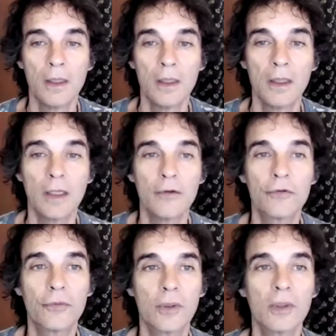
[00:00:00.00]

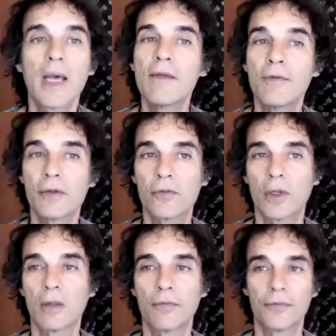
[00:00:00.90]
is life
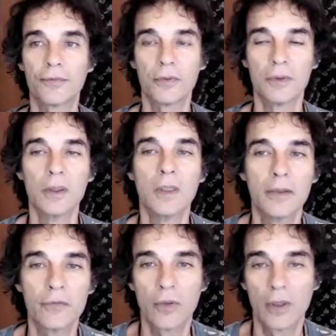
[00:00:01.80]
itself, I
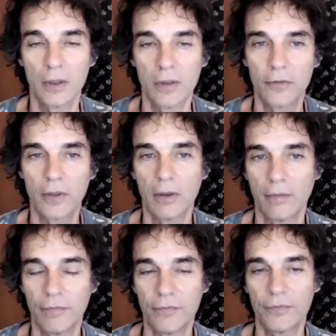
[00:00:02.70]
say, is
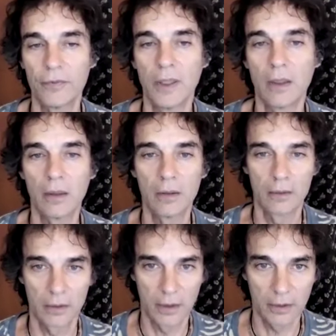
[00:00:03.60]
love. And
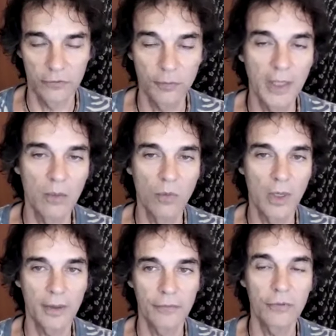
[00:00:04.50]
I'll explain
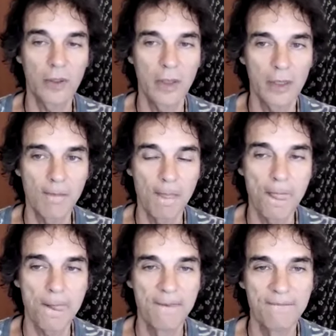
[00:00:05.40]
why I say that.
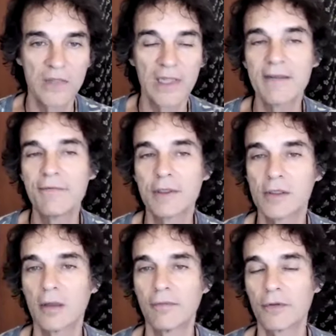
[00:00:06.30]
Life
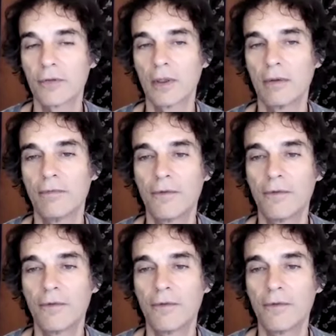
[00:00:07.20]
itself is love.